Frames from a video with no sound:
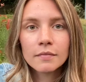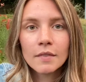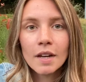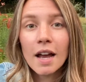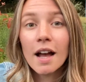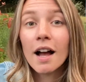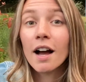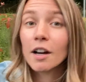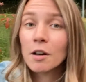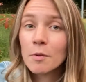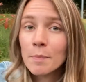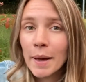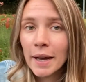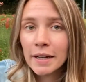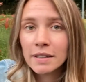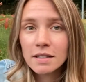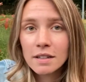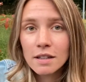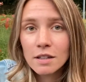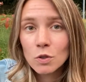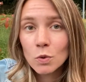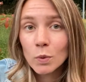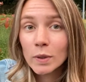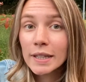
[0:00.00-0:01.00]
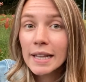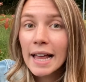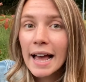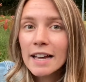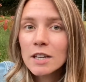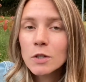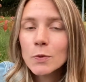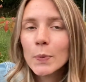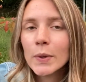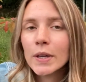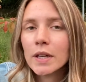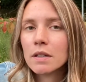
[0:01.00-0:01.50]
I'll come back to this one
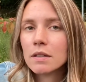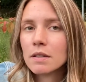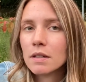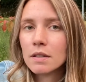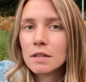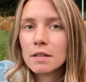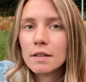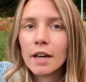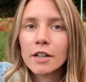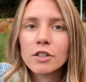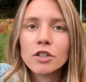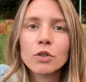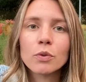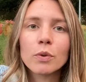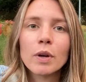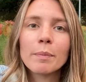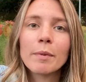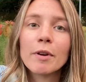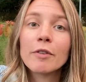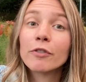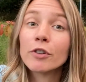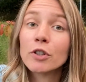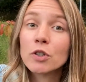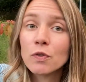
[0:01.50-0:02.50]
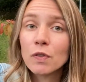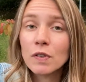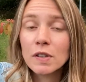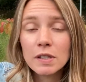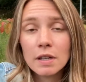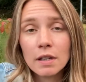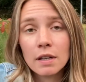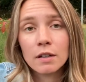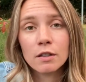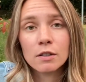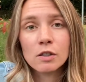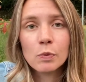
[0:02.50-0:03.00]
last because this is actually what my first visa
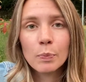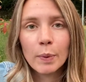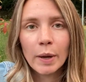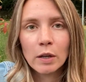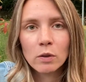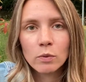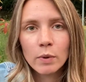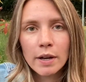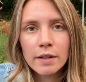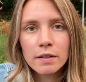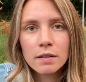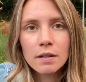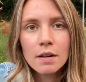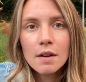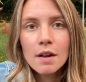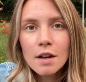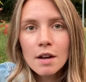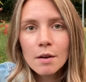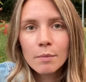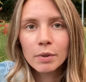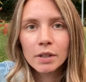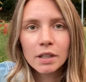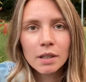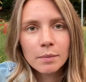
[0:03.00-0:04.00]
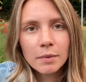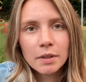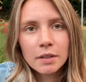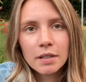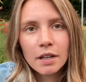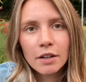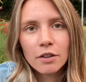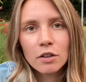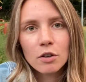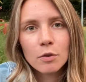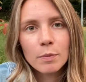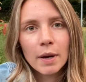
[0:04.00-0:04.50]
here in Spain was. But let me
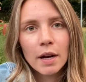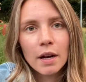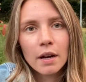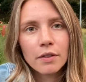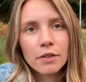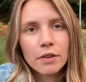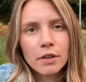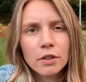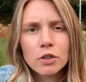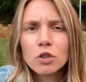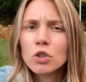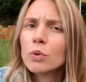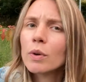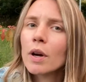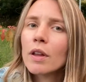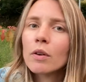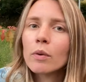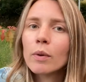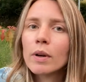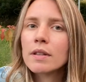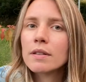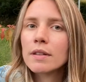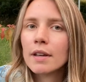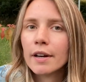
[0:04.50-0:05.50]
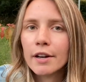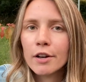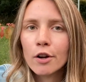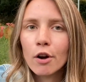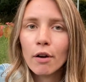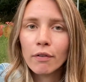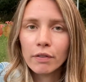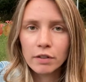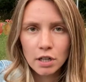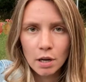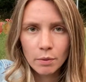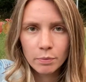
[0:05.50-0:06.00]
tell you about the 2 other ones that I know
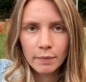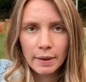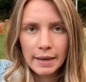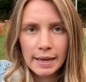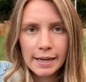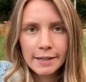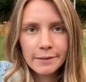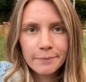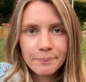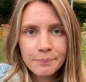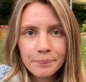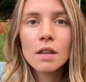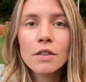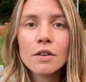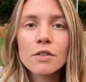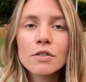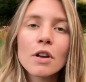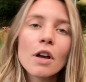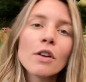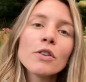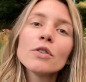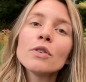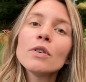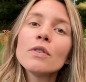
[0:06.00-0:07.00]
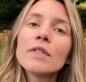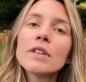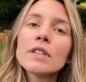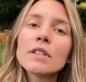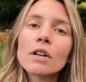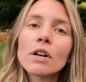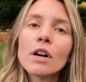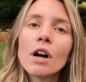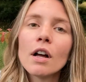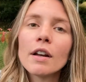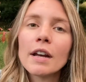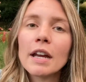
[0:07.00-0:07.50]
off the top of my head. There's also a visa
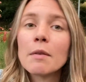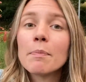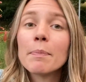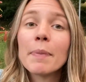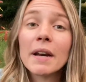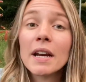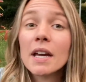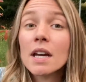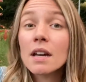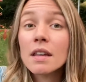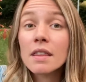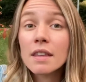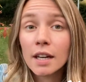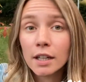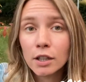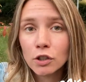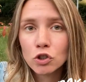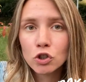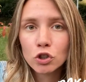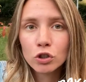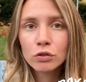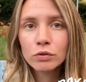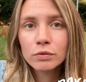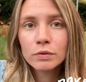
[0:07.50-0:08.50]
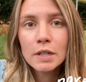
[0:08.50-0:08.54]
called a pareja de hecho.